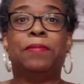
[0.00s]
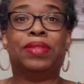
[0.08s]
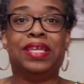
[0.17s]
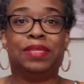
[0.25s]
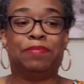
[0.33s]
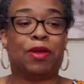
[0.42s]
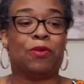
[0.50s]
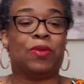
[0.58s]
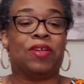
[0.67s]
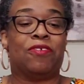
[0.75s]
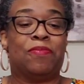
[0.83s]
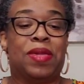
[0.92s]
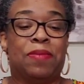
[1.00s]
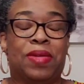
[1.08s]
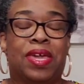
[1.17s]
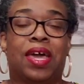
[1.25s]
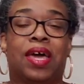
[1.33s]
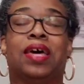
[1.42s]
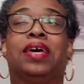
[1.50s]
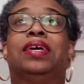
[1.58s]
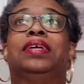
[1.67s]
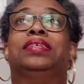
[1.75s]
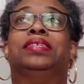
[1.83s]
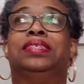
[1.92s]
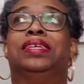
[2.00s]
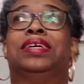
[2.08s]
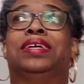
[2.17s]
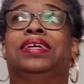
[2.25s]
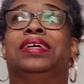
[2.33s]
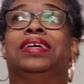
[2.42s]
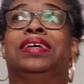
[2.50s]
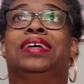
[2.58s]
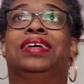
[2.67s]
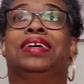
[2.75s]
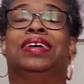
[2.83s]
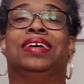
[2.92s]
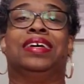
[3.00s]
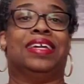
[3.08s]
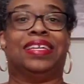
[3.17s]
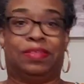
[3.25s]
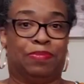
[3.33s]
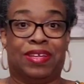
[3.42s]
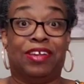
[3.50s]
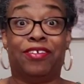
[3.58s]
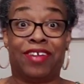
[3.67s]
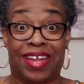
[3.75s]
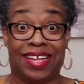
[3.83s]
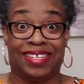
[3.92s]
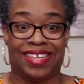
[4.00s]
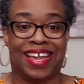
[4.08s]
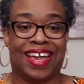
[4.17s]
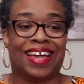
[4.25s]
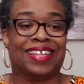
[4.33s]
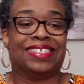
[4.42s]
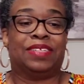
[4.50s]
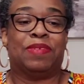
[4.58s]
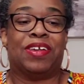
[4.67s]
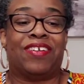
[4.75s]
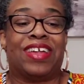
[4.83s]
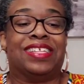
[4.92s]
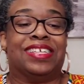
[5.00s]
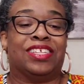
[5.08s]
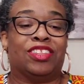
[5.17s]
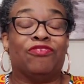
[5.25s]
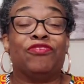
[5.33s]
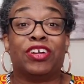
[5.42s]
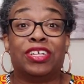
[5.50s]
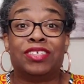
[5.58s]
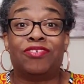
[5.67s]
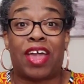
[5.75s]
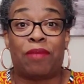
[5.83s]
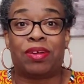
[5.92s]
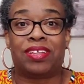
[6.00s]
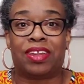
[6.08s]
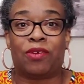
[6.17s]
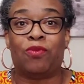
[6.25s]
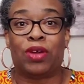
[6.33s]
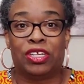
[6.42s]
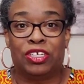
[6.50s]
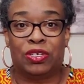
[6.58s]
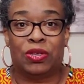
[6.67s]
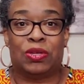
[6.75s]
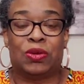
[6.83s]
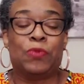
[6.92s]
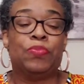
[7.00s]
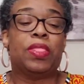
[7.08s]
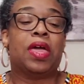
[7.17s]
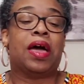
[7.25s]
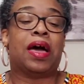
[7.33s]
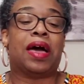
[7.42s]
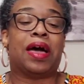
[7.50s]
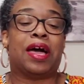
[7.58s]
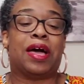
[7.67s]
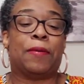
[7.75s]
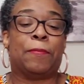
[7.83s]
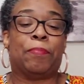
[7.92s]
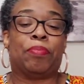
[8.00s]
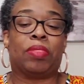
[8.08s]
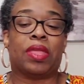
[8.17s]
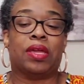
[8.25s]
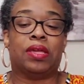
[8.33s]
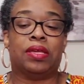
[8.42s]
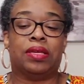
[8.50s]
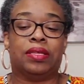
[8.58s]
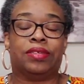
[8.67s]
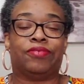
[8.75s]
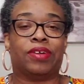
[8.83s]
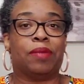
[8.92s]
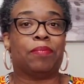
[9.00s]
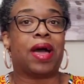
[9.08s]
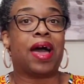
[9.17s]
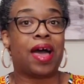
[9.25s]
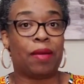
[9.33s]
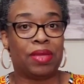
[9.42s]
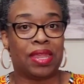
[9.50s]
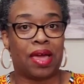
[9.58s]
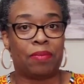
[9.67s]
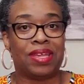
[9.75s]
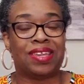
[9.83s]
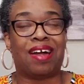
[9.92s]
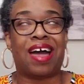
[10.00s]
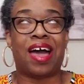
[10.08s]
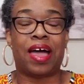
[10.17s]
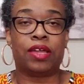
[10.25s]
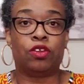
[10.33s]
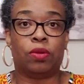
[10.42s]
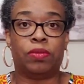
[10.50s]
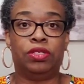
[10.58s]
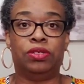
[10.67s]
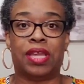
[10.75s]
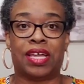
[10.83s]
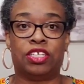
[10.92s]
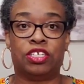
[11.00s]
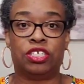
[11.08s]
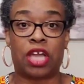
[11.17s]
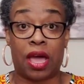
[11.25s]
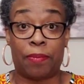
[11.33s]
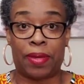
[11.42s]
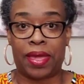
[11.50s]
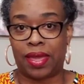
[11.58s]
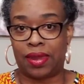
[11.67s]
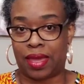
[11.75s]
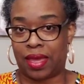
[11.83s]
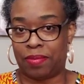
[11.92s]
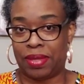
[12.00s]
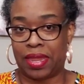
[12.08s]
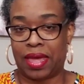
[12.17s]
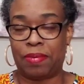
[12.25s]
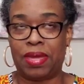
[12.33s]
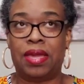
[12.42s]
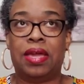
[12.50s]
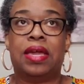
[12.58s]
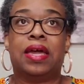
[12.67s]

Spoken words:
please bear with me because it's been crazy, guys. It's been crazy. So the first fabric that I want to show you is from Hobby Lobby. Now, I normally do not shop at Hobby Lobby,